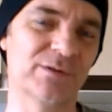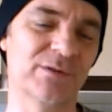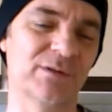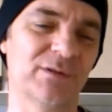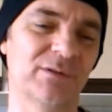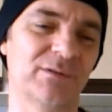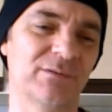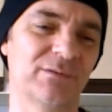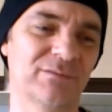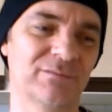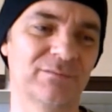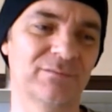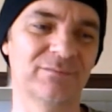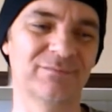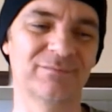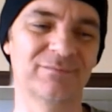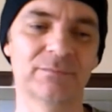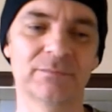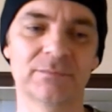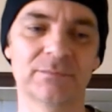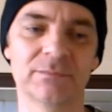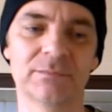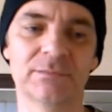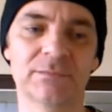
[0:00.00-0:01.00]
So
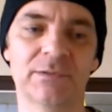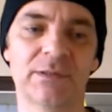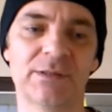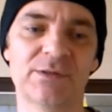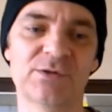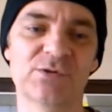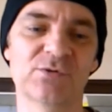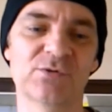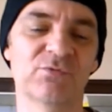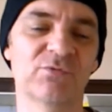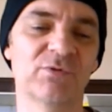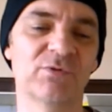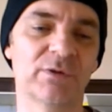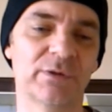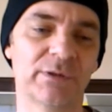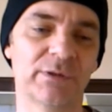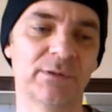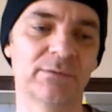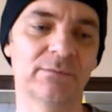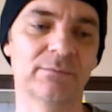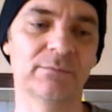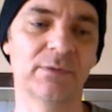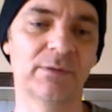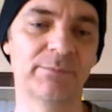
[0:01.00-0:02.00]
it's all right.